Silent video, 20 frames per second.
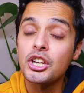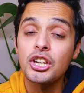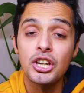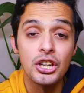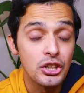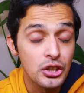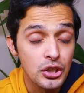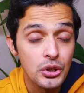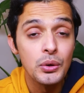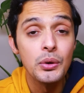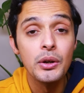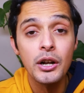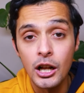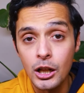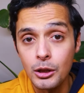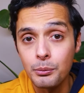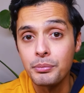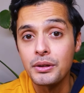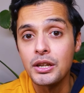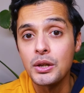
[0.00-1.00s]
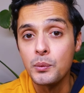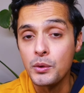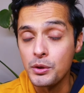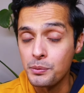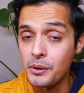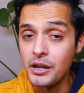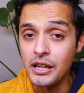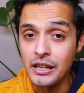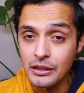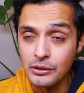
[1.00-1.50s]
Can you help me
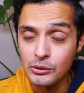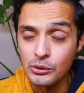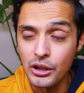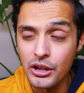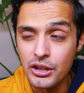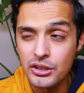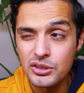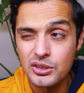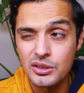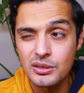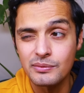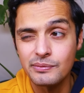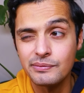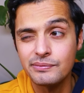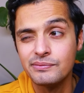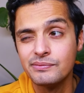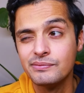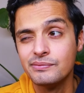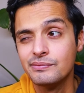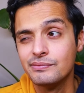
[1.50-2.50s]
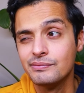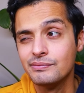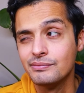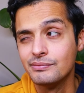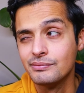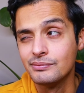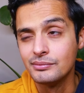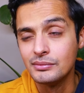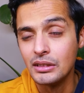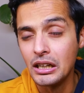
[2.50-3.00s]
with my English?
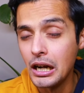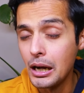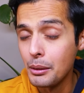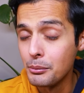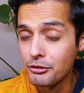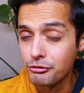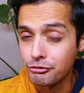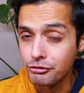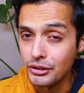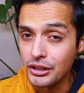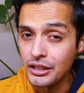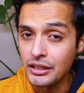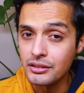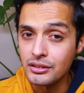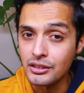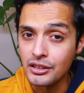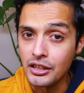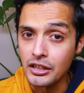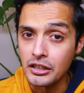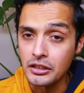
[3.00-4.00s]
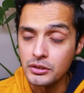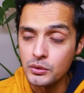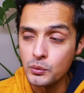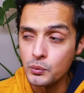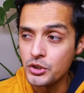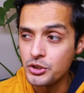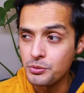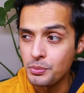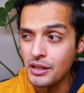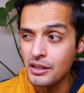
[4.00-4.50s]
I'm afraid not.
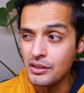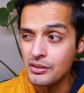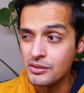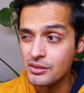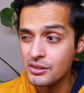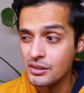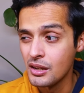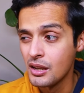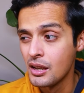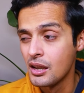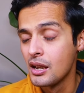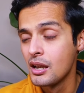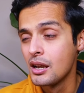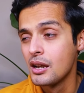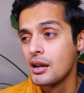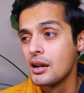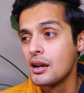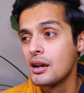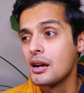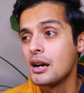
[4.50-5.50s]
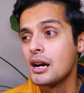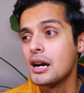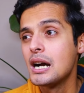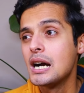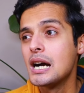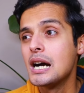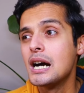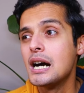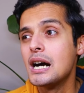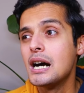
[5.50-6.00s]
Which means,
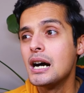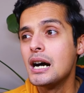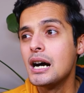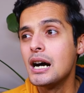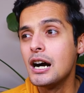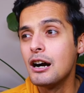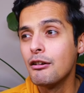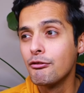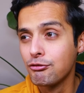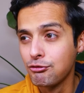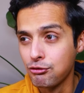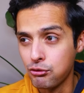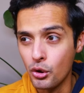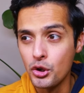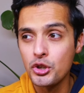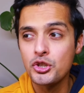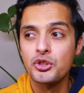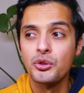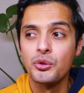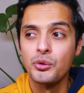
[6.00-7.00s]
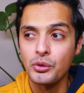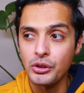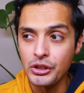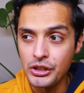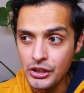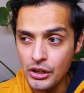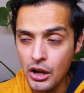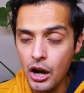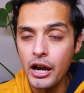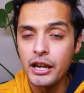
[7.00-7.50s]

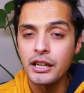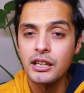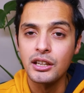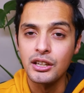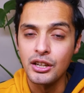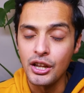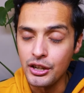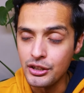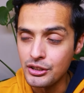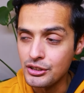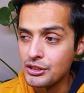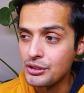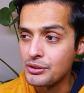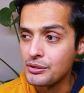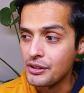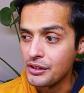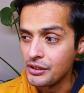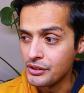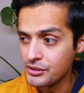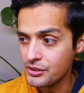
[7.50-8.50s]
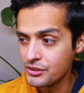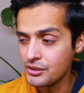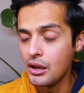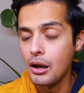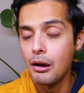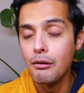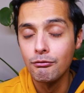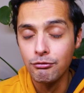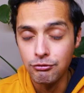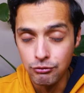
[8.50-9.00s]
unfortunately, I cannot do this.
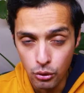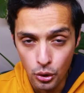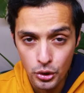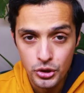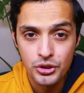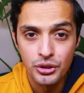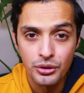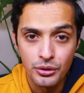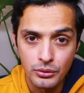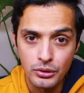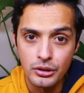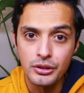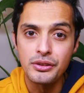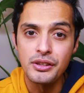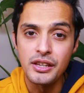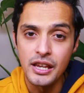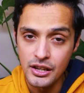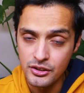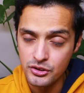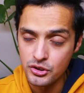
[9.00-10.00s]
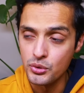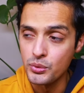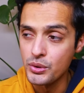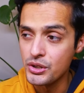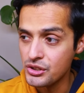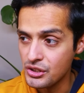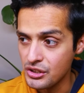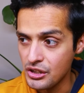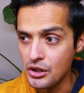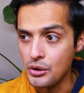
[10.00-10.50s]
Unfortunately, the answer
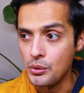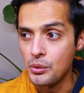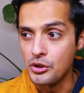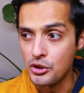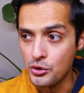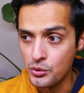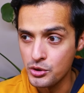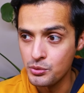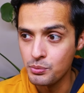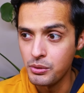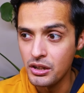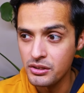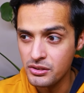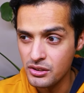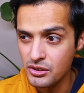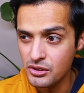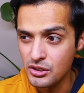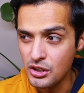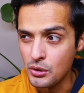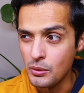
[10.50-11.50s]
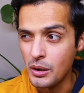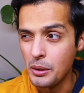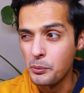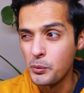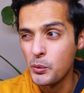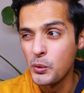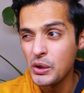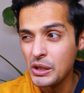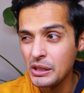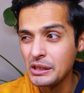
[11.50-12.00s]
is no. The response is no. I'm
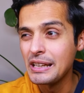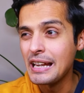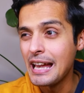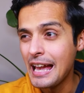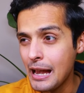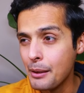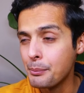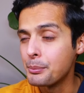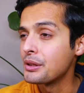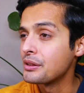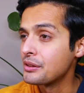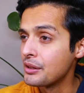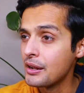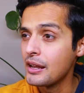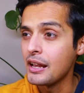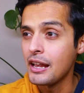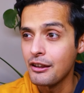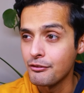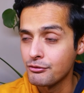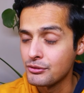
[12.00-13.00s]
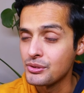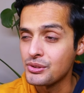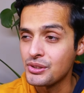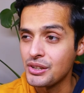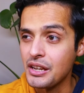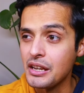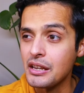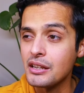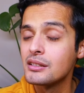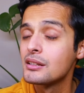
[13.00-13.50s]
really happy that I have to
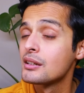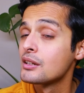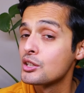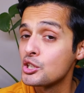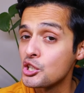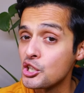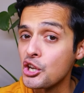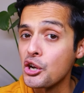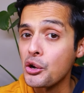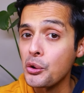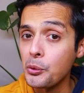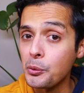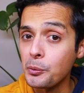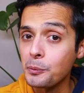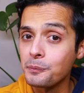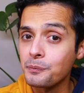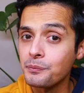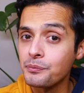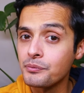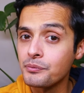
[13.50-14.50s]
say no.